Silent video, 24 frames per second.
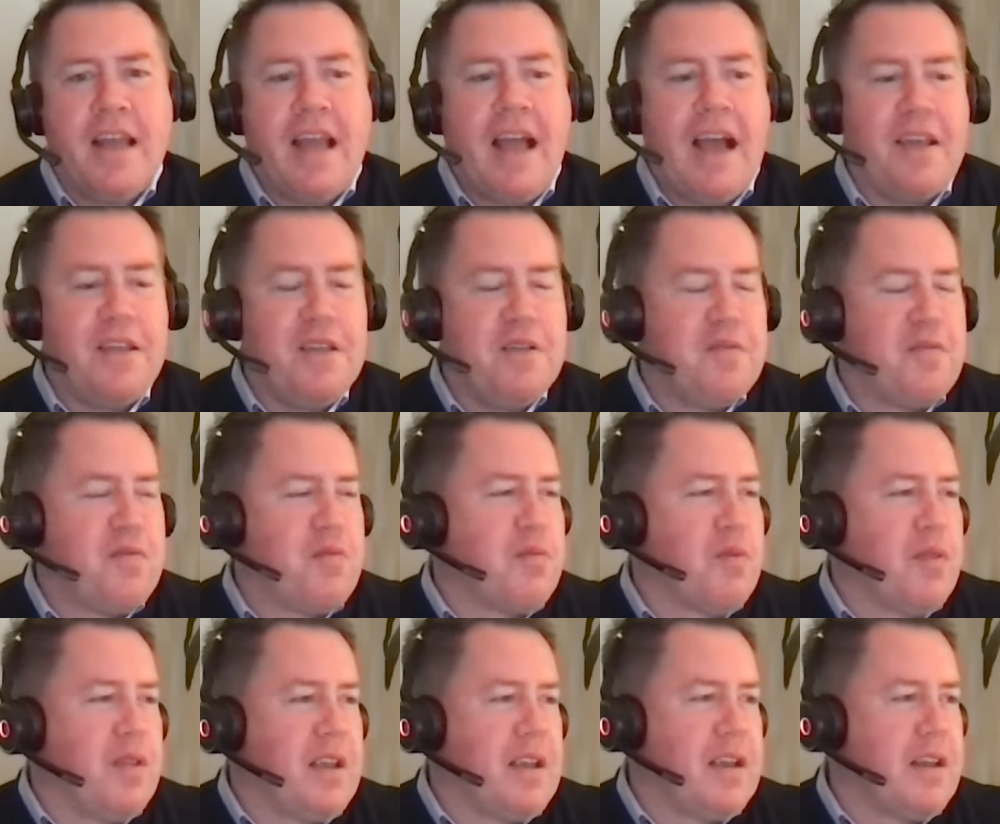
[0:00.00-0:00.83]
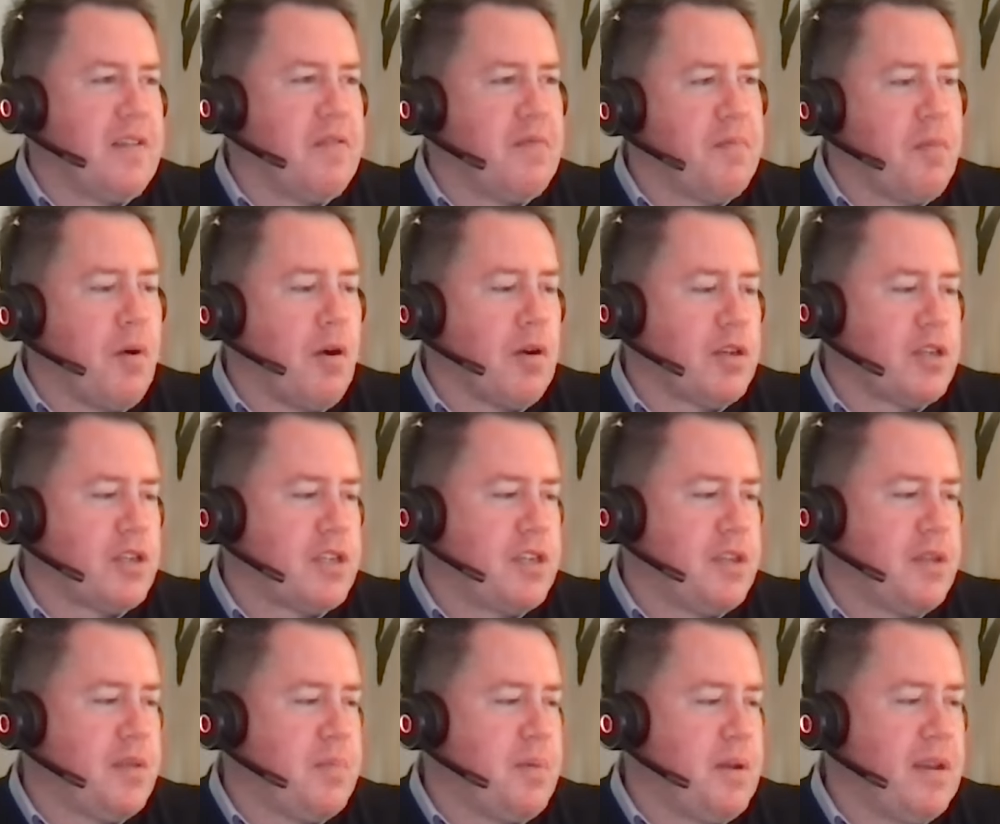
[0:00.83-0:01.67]
how you've really kind of
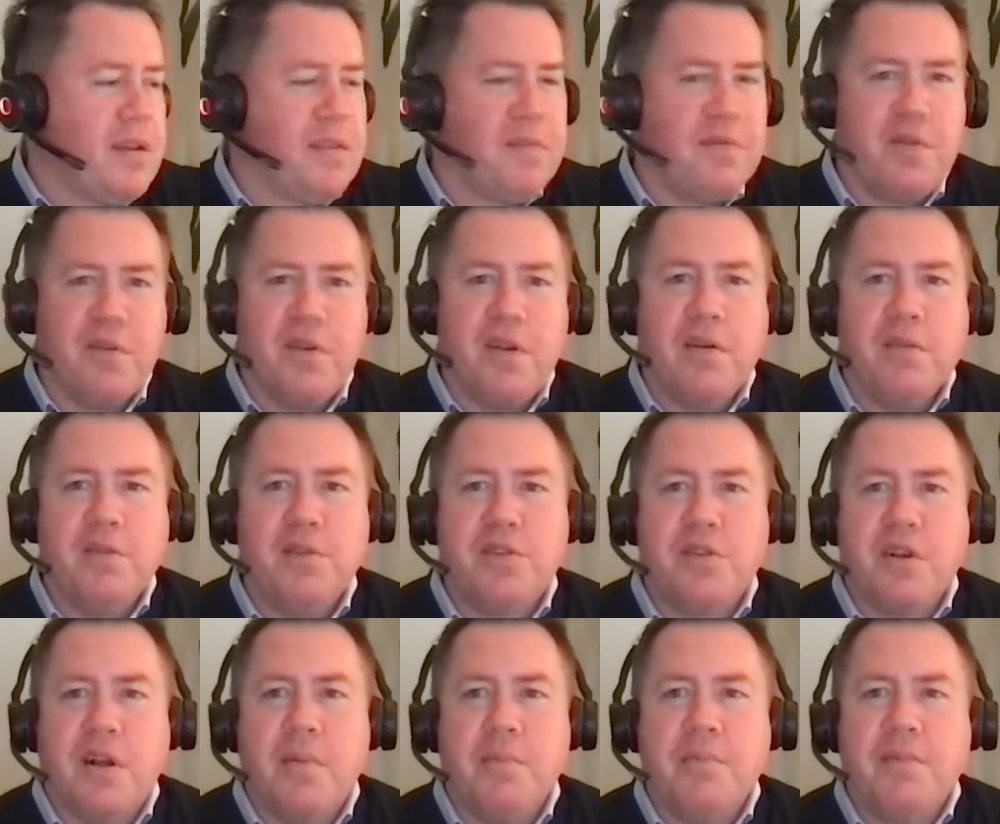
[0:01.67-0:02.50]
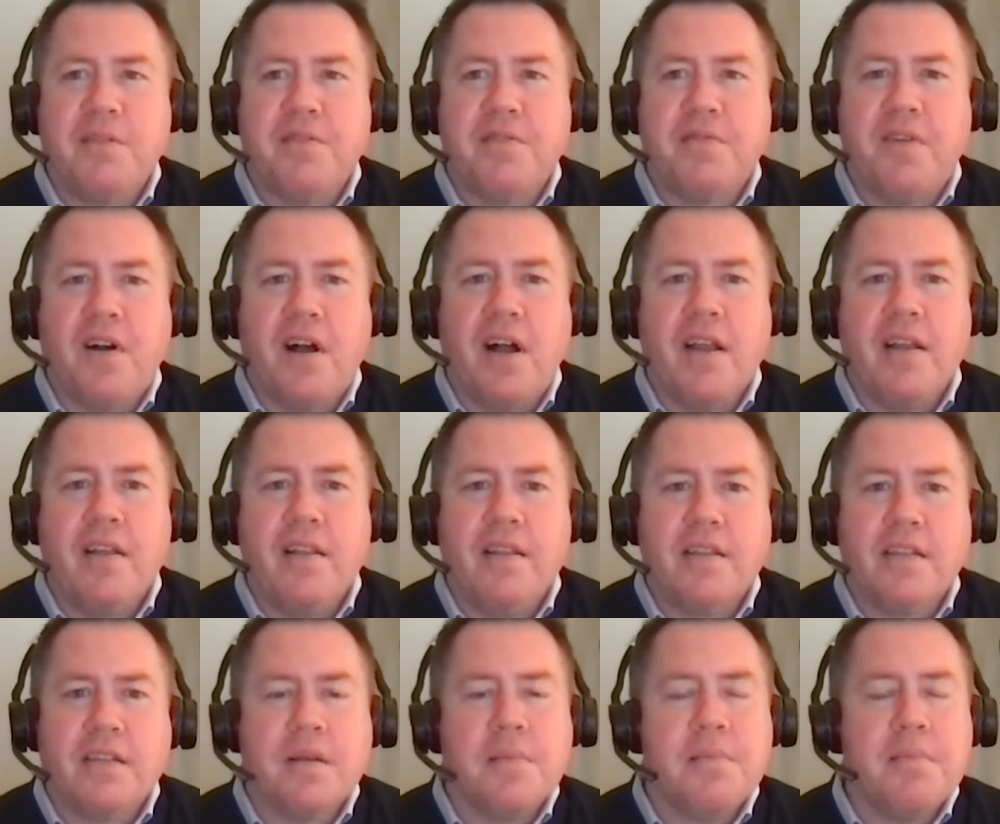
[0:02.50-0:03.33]
marched to the beat of your own drum to find
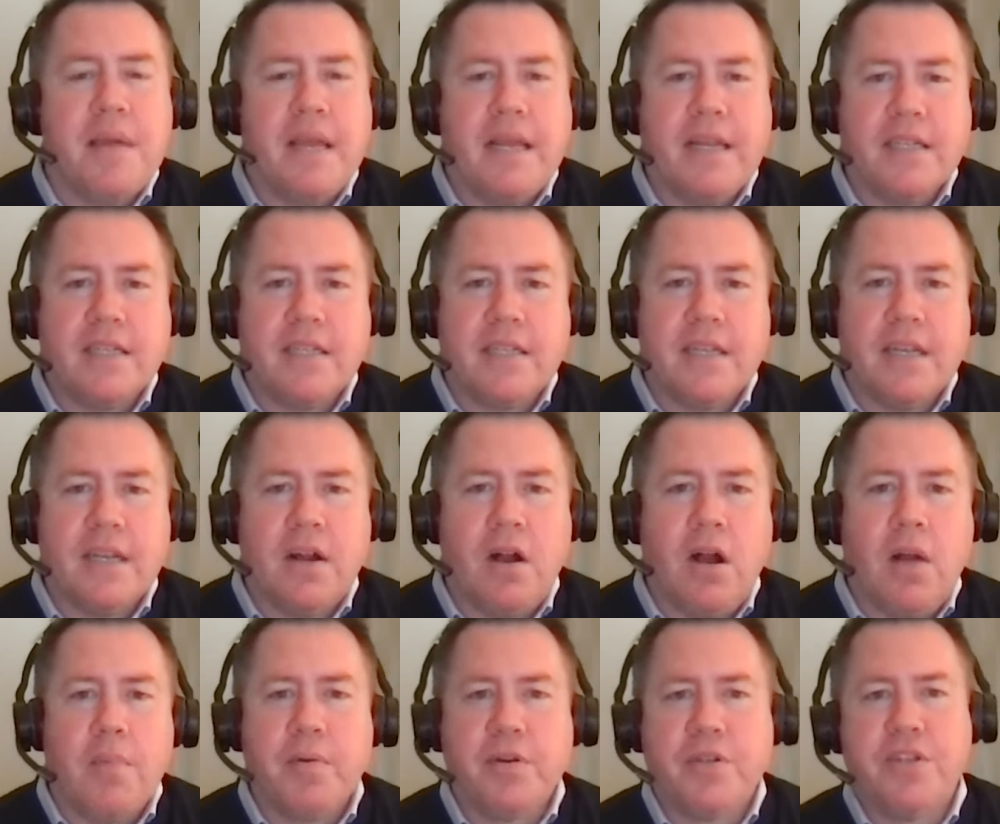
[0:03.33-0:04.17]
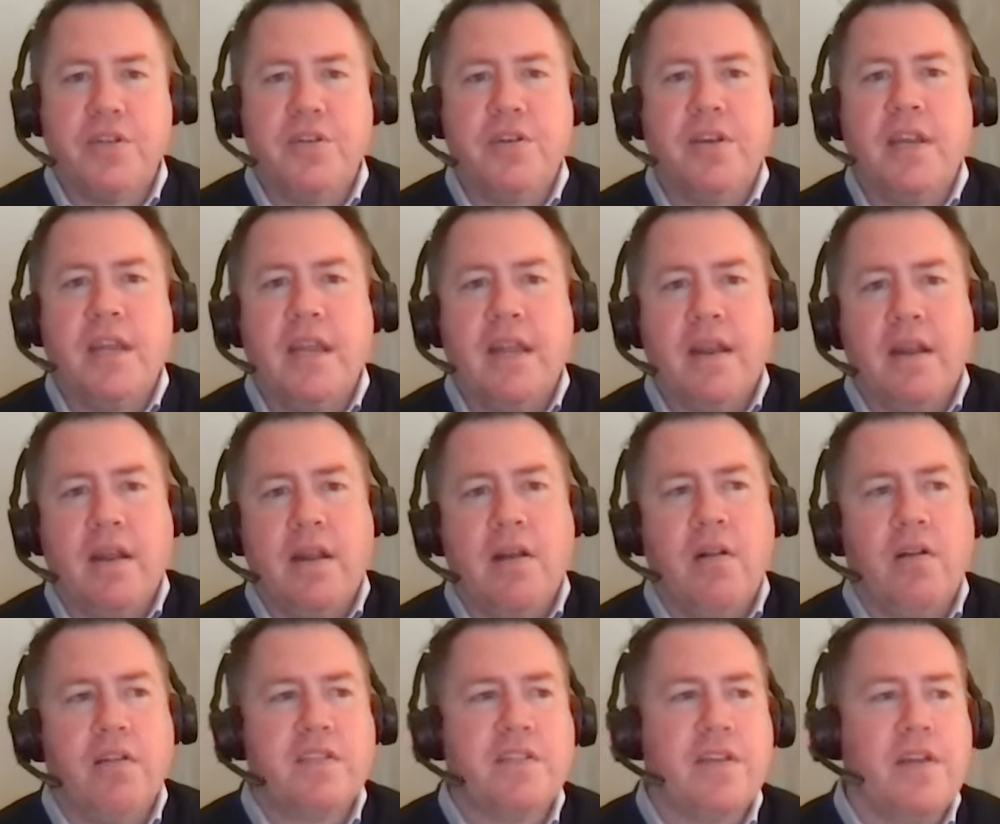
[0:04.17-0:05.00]
this amazing opportunity and,
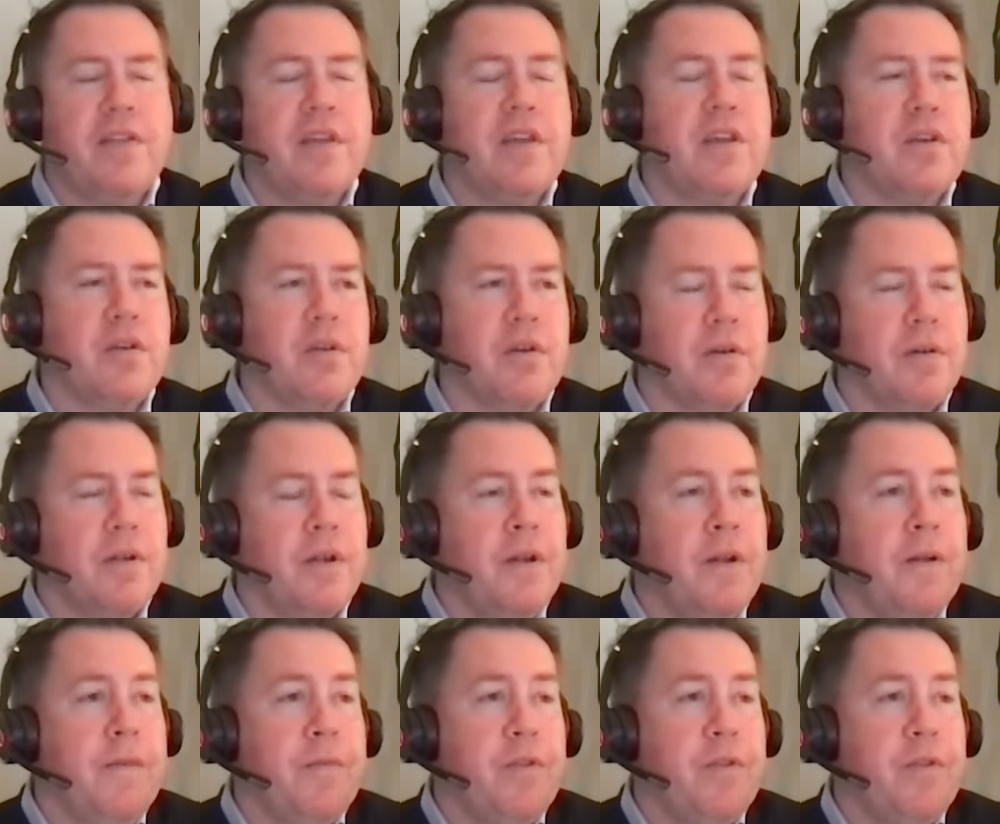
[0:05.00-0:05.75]
and also i think your